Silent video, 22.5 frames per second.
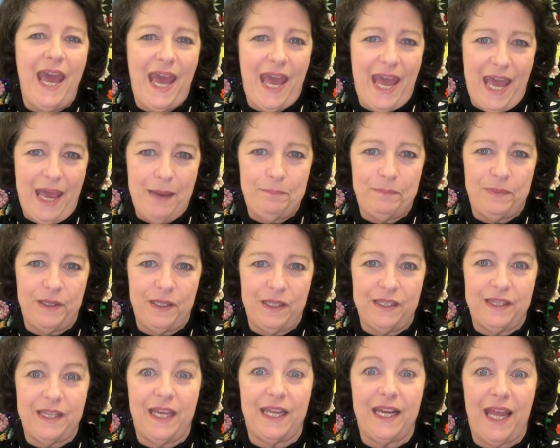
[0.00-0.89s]

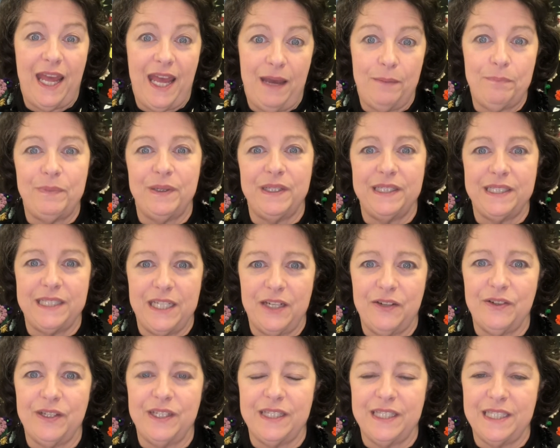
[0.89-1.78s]
happy that happened
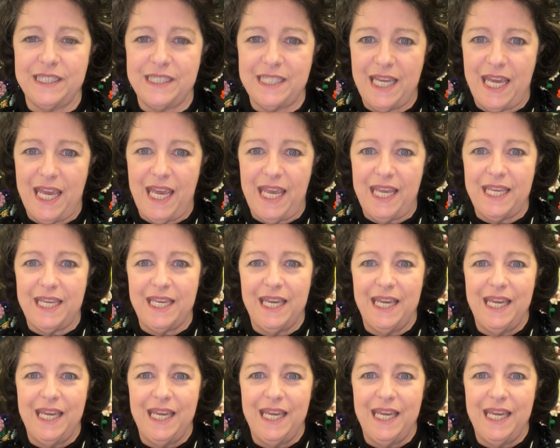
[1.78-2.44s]
during the day.